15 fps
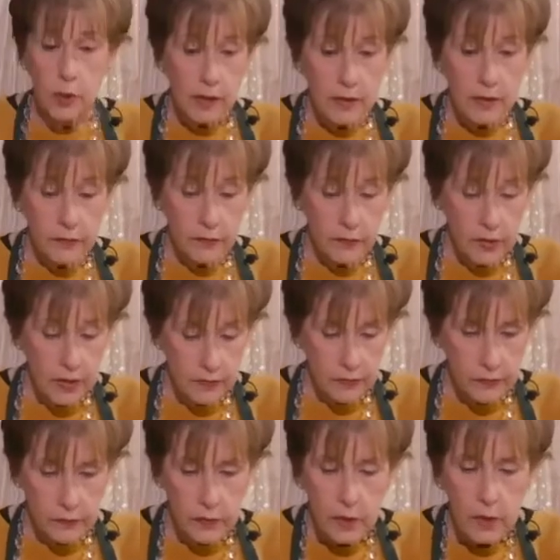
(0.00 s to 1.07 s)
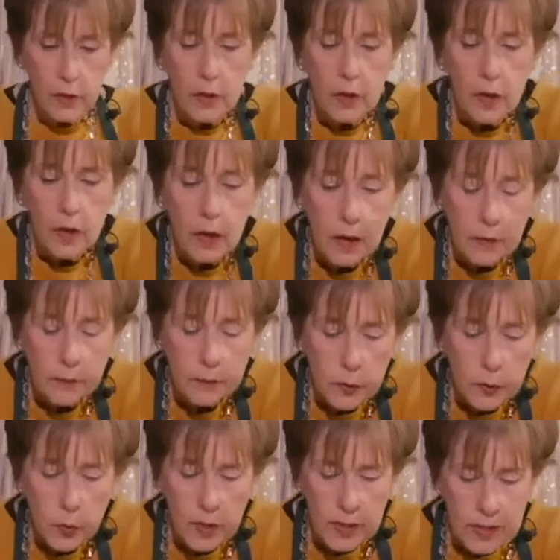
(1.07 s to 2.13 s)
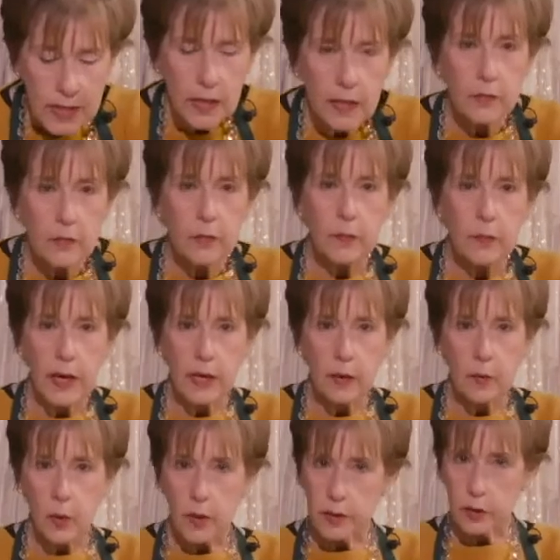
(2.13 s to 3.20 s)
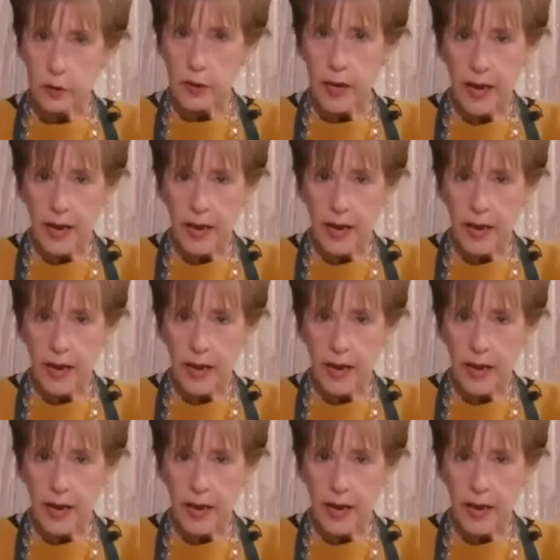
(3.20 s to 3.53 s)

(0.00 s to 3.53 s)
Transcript: if you want to tell everybody what they're going to